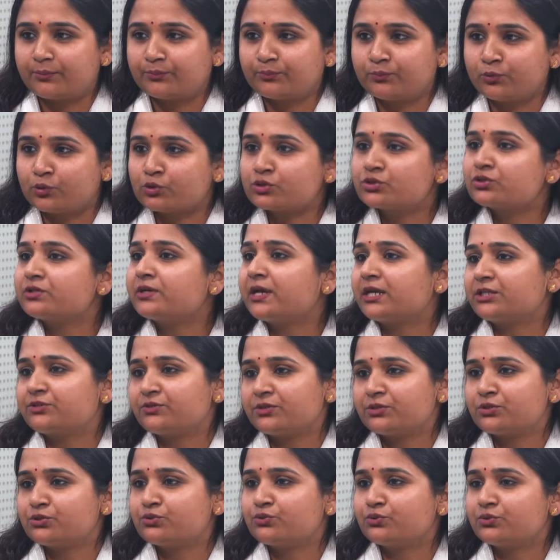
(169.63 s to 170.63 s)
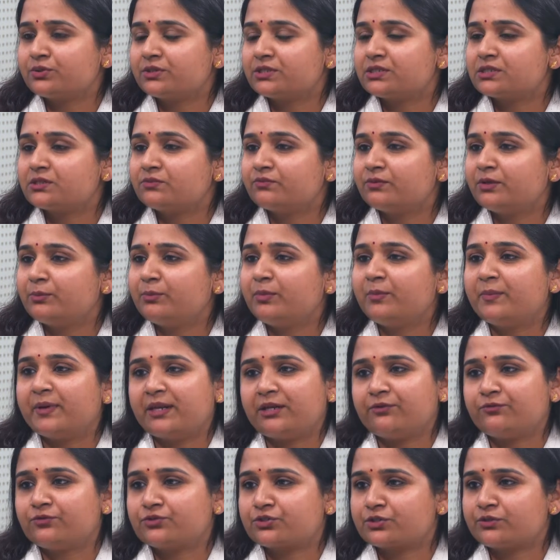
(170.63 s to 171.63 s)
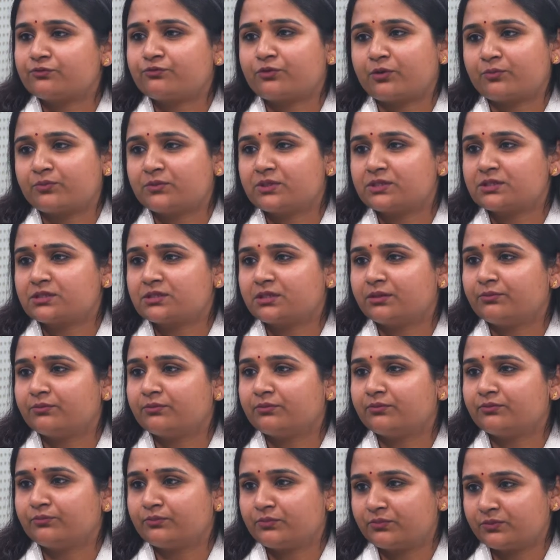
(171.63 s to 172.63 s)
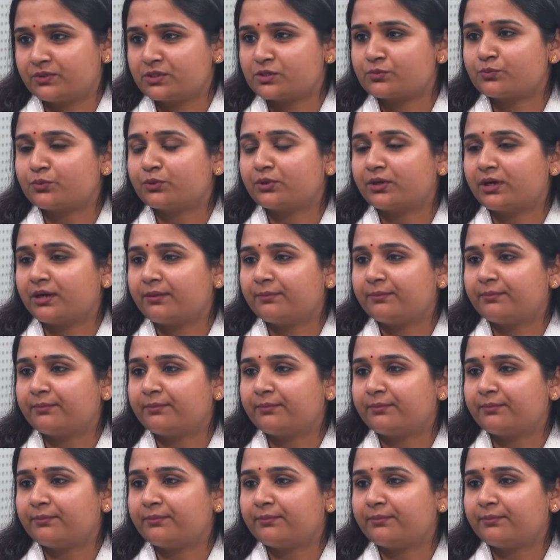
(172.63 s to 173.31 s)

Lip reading: postgraduate students will be beneficial from this program?